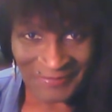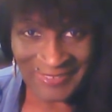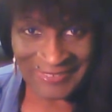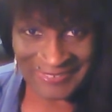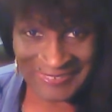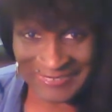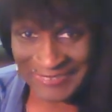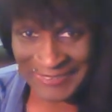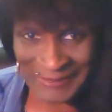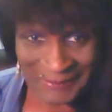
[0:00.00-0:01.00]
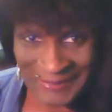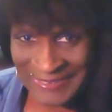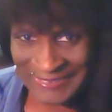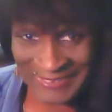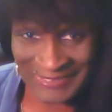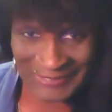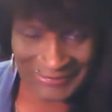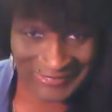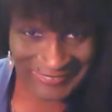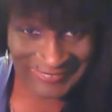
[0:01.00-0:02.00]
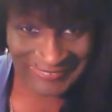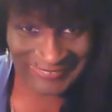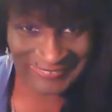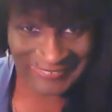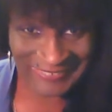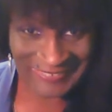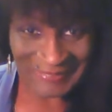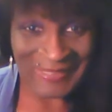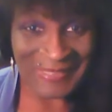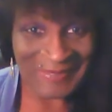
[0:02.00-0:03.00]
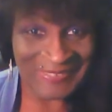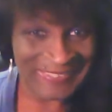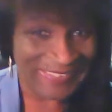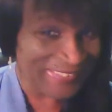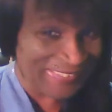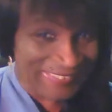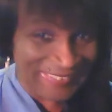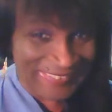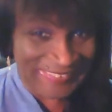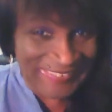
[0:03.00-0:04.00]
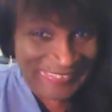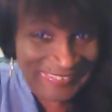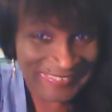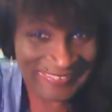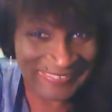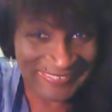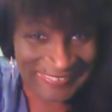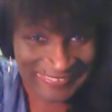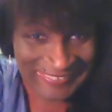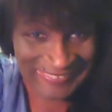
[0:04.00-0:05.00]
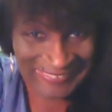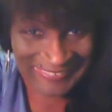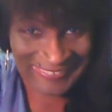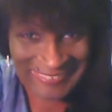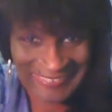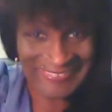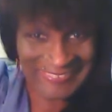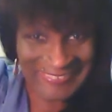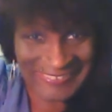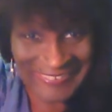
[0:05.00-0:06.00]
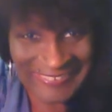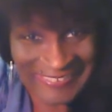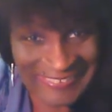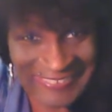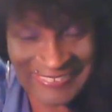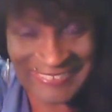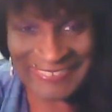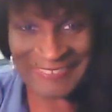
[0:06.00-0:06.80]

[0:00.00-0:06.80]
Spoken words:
you can see, I'm in the office. I got my new jacket on. You like it? It's got these little things on it.